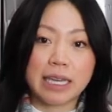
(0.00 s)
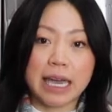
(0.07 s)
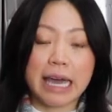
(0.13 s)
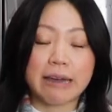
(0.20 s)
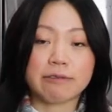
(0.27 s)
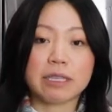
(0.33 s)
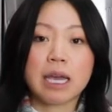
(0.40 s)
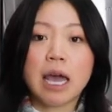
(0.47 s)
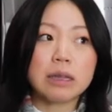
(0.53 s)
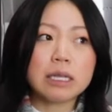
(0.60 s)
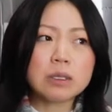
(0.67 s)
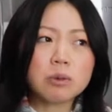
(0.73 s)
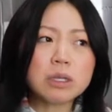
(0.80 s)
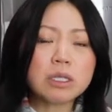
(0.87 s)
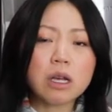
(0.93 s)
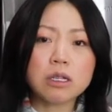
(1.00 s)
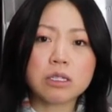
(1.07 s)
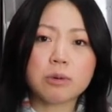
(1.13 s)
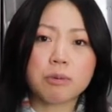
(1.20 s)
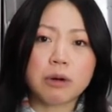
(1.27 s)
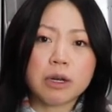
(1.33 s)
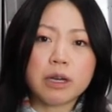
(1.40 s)
gift. This one's
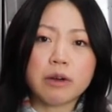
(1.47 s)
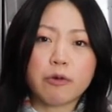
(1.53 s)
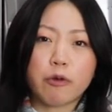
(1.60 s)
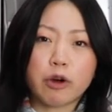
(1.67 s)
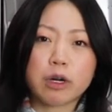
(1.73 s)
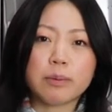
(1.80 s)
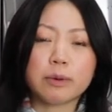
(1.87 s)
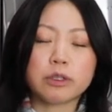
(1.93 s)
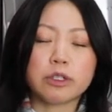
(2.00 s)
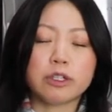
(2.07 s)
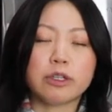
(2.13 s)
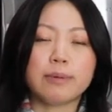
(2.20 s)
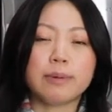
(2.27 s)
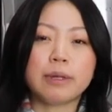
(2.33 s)
also pretty affordable too,